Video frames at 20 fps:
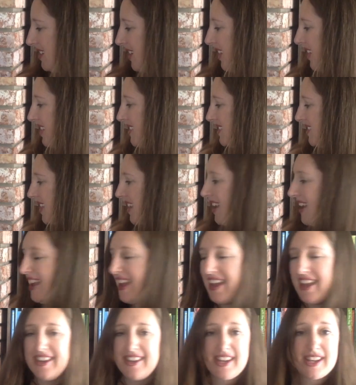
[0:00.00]
series.
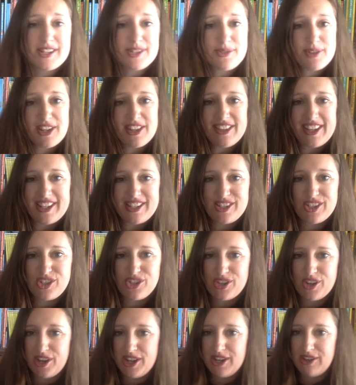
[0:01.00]
Next one I'd like to
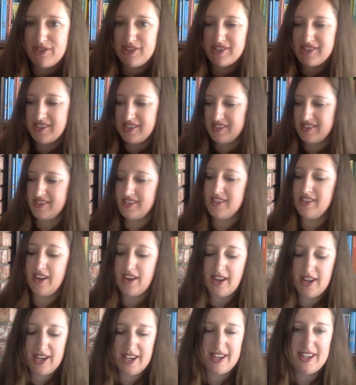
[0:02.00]
show you, this is
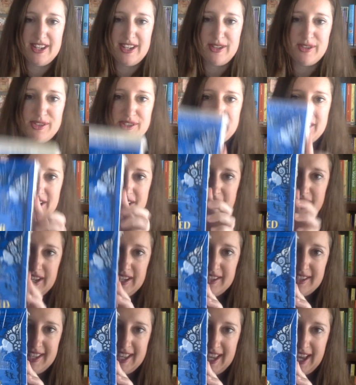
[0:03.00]
not a new
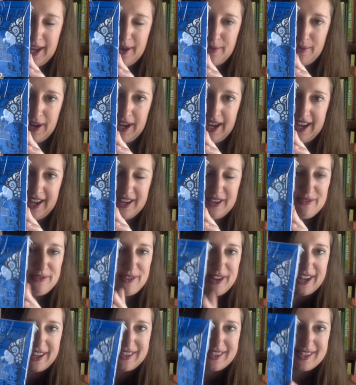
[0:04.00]
series, Gateway. In
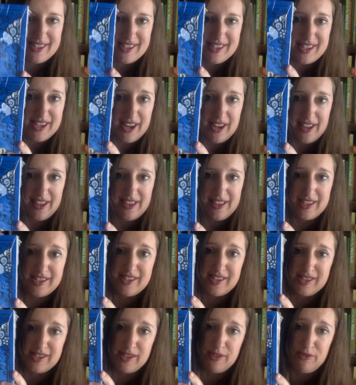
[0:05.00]
fact, this is
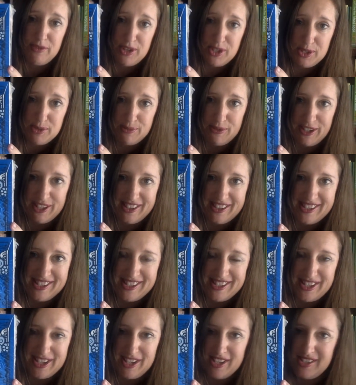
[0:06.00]
the first book in this
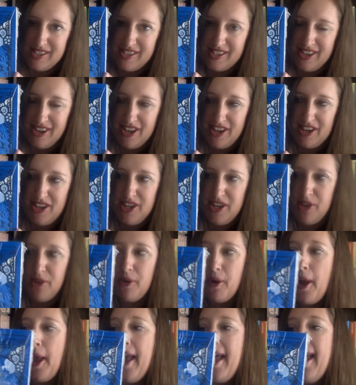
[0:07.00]
series, not new.
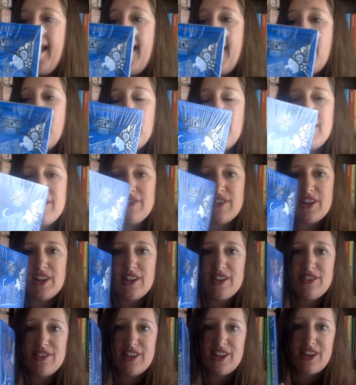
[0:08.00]
However,
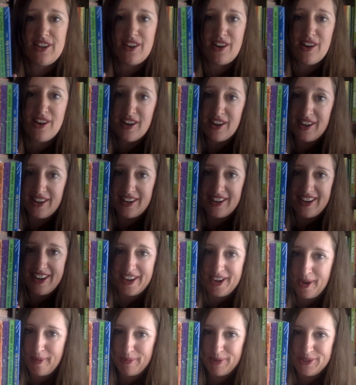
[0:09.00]
there are a
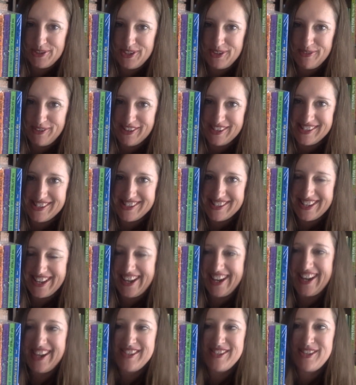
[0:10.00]
couple new ones.
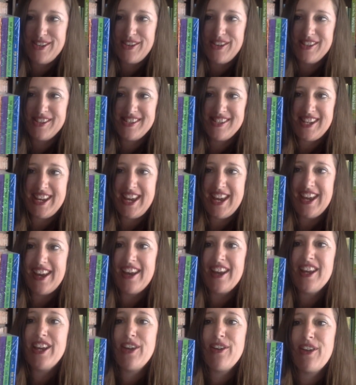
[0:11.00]
And as you can
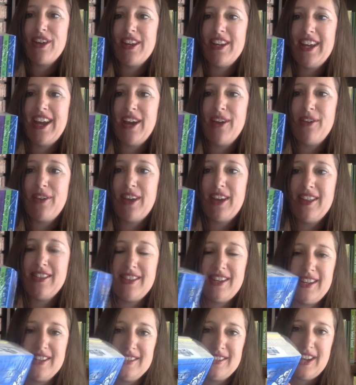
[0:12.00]
see, you can now get
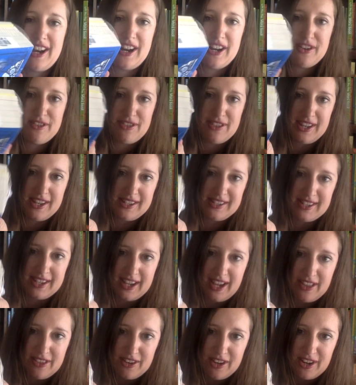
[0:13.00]
the entire thing
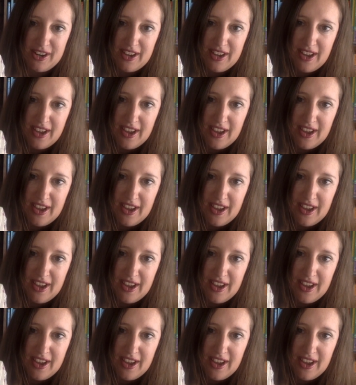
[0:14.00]
together